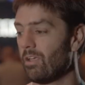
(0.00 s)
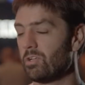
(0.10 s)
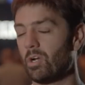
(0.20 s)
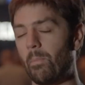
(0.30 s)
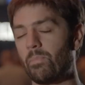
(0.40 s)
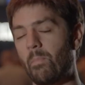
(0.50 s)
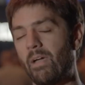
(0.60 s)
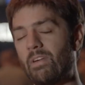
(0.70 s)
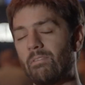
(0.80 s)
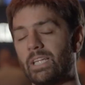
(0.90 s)
You know,
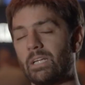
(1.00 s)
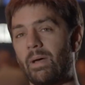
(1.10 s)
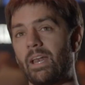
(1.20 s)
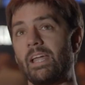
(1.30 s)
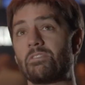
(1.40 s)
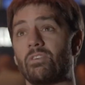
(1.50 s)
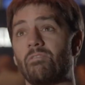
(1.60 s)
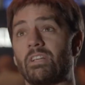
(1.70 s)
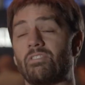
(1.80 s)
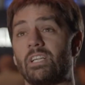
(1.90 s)
my favorite thing about angel
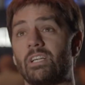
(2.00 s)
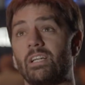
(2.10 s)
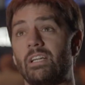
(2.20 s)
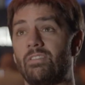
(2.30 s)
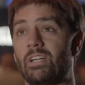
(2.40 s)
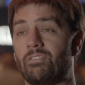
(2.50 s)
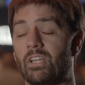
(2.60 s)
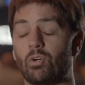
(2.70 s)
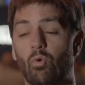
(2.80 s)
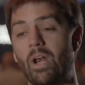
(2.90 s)
investing is that it's
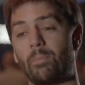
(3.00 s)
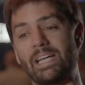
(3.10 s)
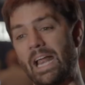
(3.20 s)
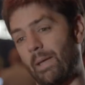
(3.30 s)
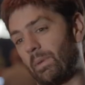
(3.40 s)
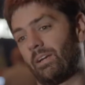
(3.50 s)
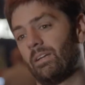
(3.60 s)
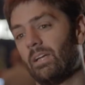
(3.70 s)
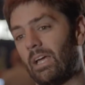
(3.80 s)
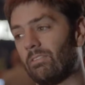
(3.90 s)
incredibly dynamic.
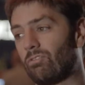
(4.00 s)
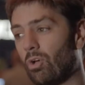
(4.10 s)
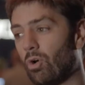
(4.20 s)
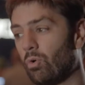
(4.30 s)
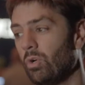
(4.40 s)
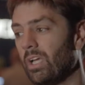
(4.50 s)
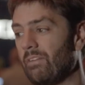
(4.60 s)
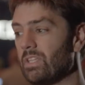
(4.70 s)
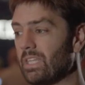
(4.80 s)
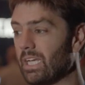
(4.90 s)
And so
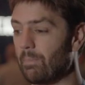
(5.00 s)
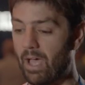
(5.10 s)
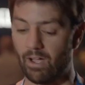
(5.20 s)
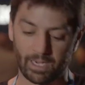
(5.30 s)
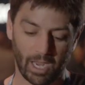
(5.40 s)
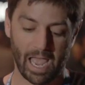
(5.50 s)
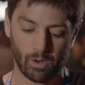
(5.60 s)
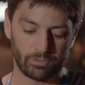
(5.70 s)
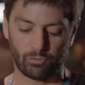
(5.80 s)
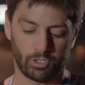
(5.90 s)
if you think about like
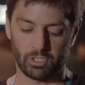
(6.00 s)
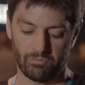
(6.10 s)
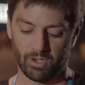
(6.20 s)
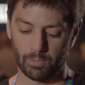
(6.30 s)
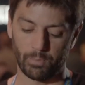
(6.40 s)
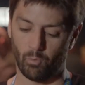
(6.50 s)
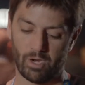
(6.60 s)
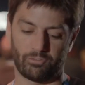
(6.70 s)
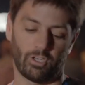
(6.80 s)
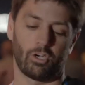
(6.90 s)
how it's going to develop and
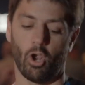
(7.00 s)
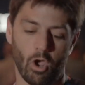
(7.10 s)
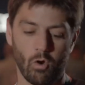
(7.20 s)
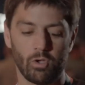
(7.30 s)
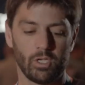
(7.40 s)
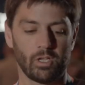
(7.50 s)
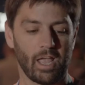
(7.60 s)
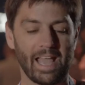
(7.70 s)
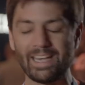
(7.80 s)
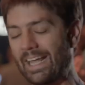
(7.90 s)
where it's going to go,
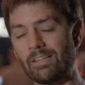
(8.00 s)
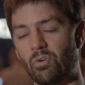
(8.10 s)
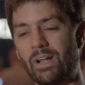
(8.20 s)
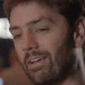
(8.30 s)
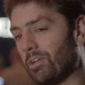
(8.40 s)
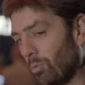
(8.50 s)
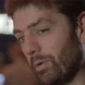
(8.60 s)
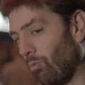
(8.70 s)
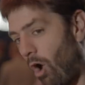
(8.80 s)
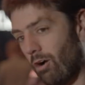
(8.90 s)
any answer I tell you
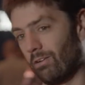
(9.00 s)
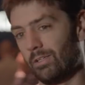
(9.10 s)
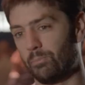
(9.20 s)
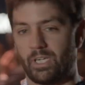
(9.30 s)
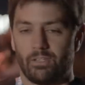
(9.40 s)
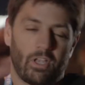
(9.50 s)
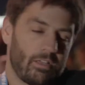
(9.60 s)
will be wrong because